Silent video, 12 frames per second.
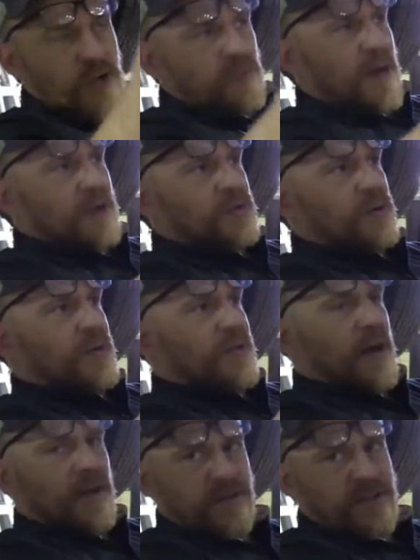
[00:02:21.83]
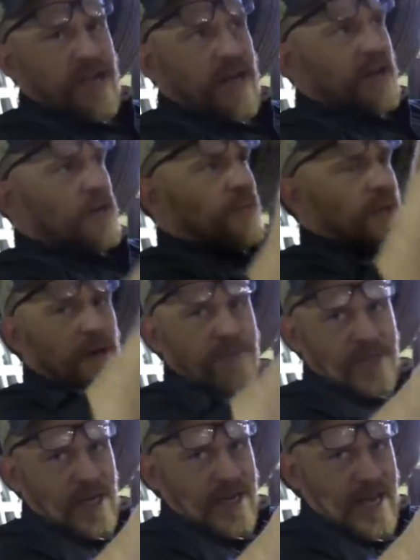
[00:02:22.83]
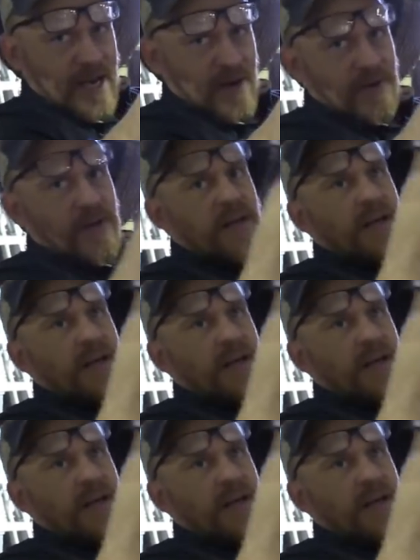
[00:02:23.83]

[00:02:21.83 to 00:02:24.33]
You measure it on the other side, it'll be upside down.